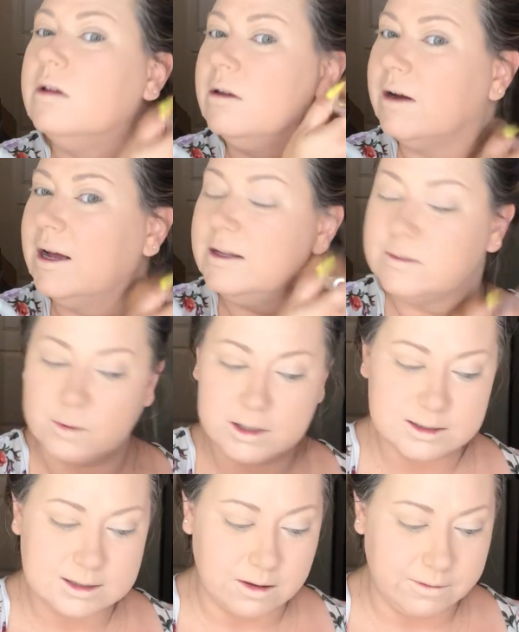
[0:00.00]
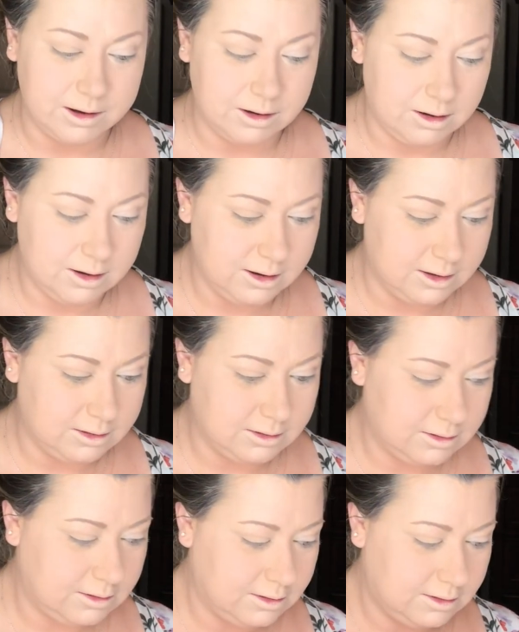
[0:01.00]
you guys, what is going on?
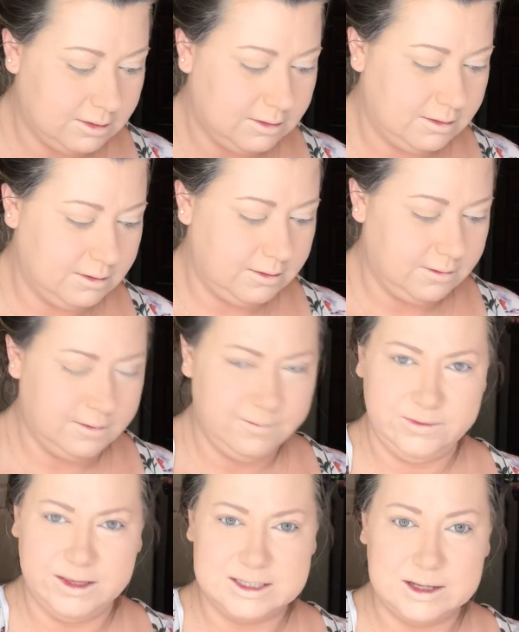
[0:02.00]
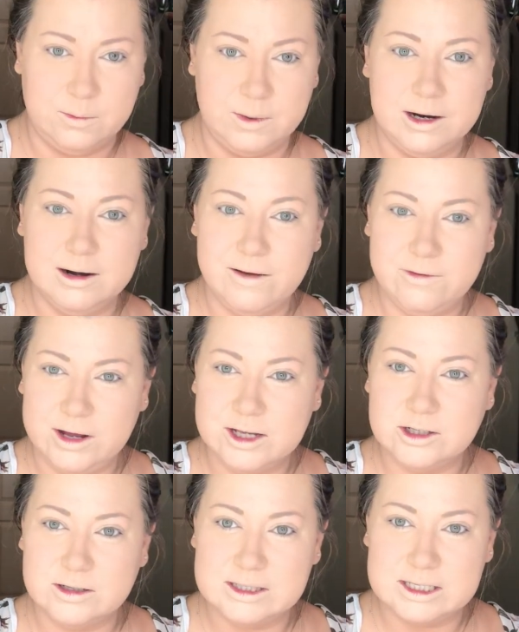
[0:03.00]
Is that weird? Have you
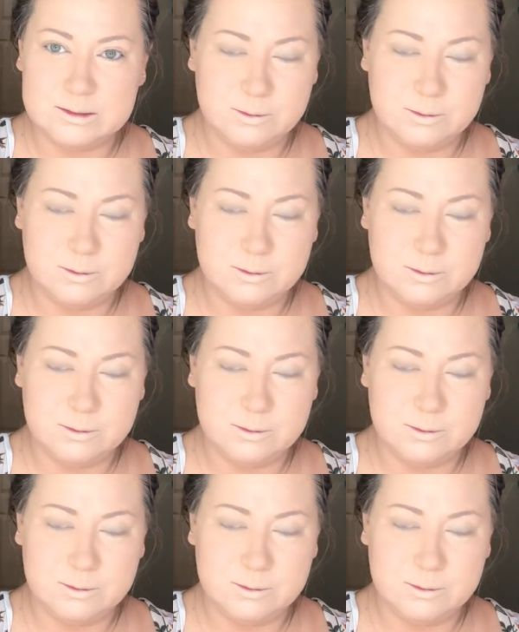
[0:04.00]
guys used this